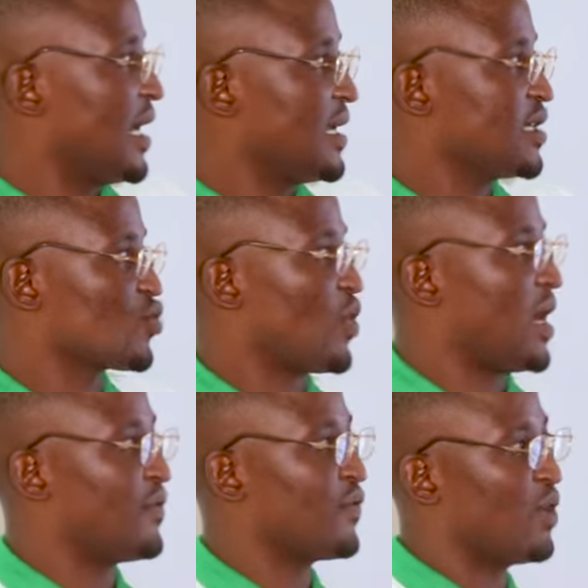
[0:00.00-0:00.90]
and his
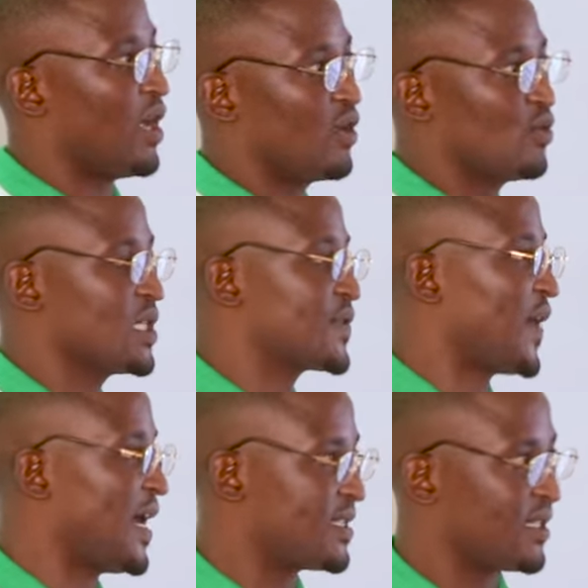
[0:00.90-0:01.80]
wife were always
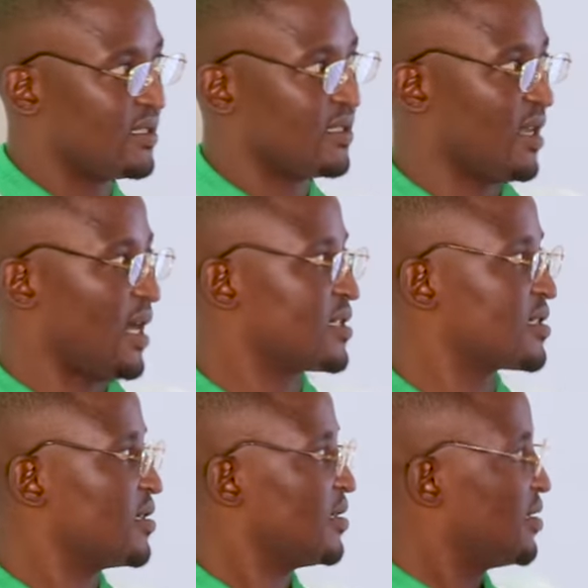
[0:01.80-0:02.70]
fighting. Dash.
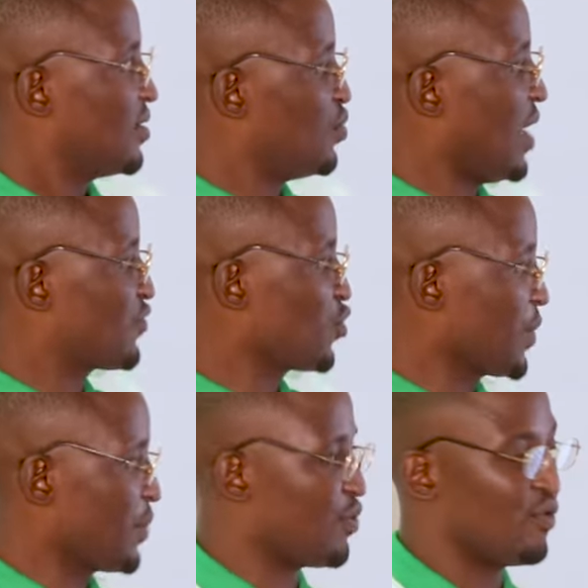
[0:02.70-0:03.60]
We have two
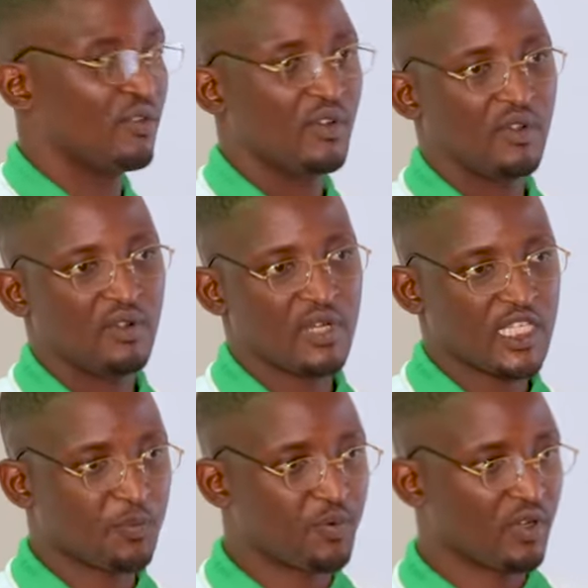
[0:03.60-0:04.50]
people
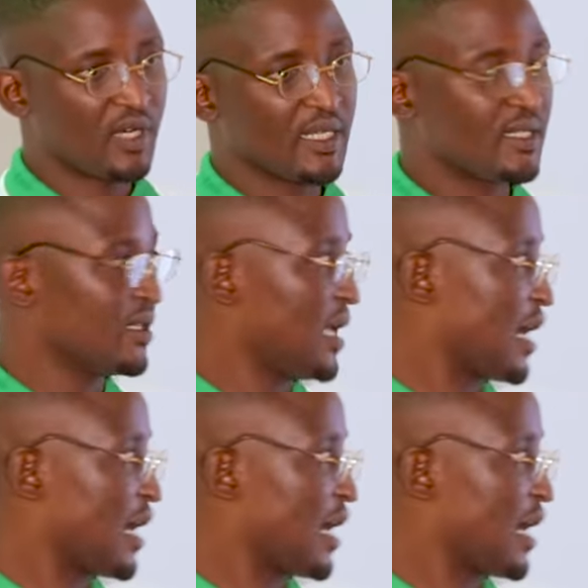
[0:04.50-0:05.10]
reciprocating